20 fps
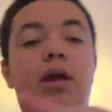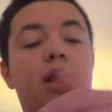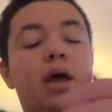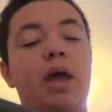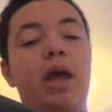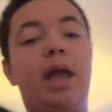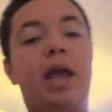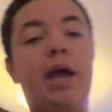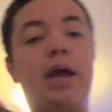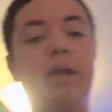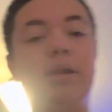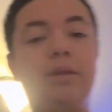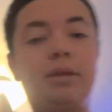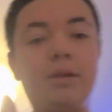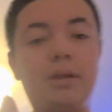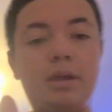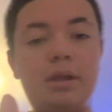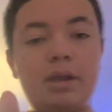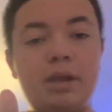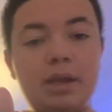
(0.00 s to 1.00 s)

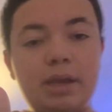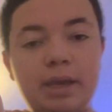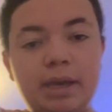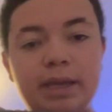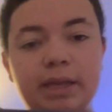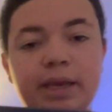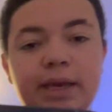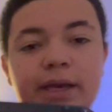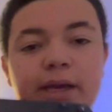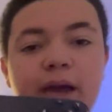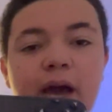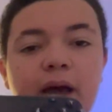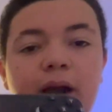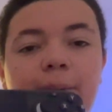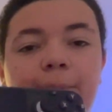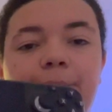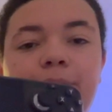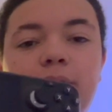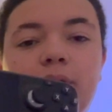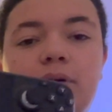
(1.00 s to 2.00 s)
and it kind
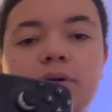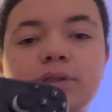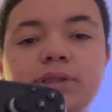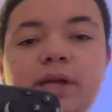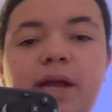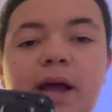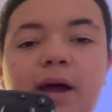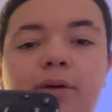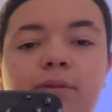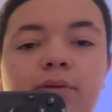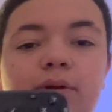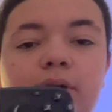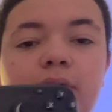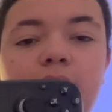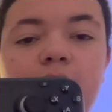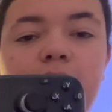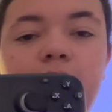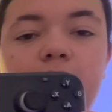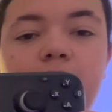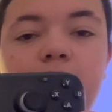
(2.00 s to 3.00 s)
of blurs it out.
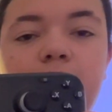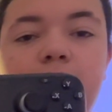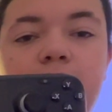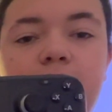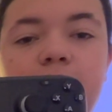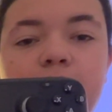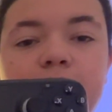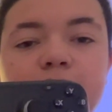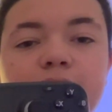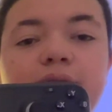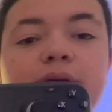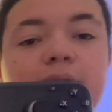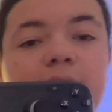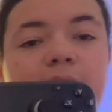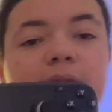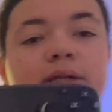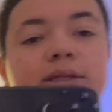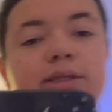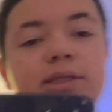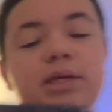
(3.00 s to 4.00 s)
You can
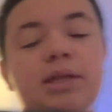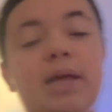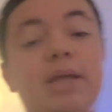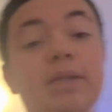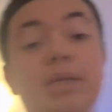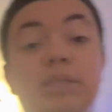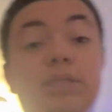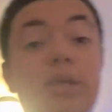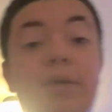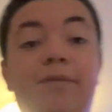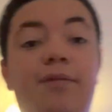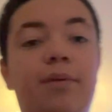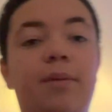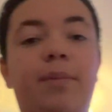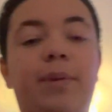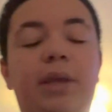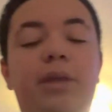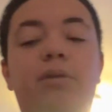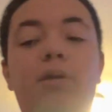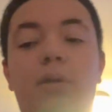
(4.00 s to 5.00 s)
kind of see that. That's not from it
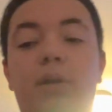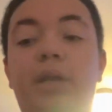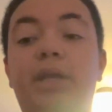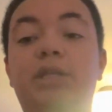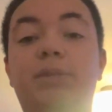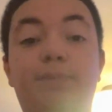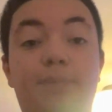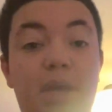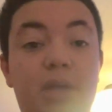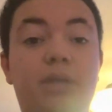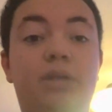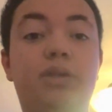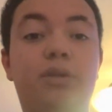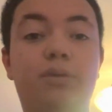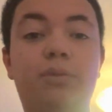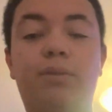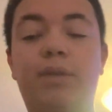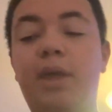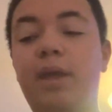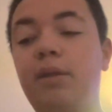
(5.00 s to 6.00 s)
being dirty. It's meant to
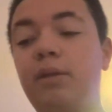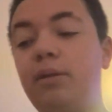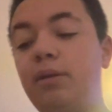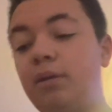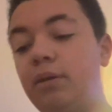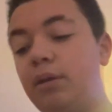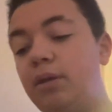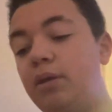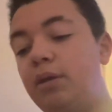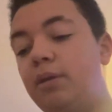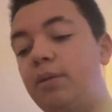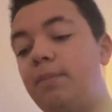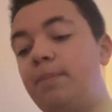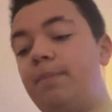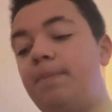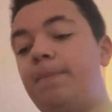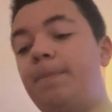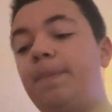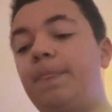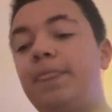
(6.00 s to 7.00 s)
do that.
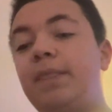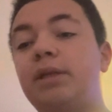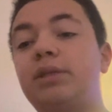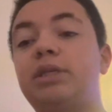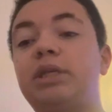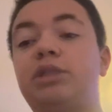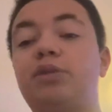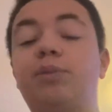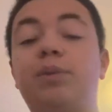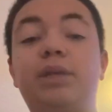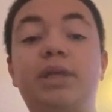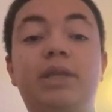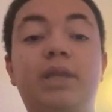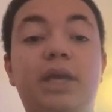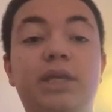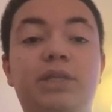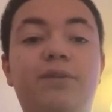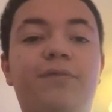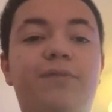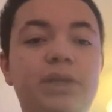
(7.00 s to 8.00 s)
Such a really
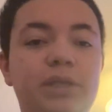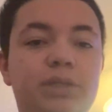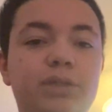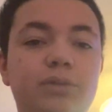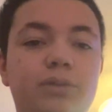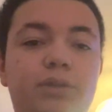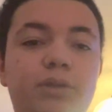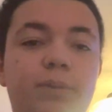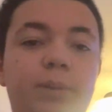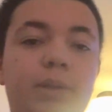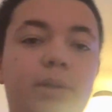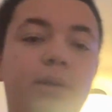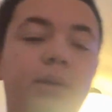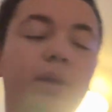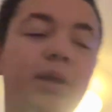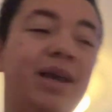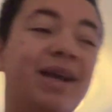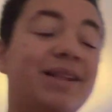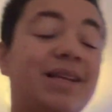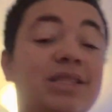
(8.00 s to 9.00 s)
nice feature to it.
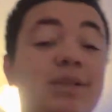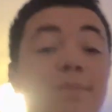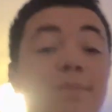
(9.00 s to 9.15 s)
It doesn't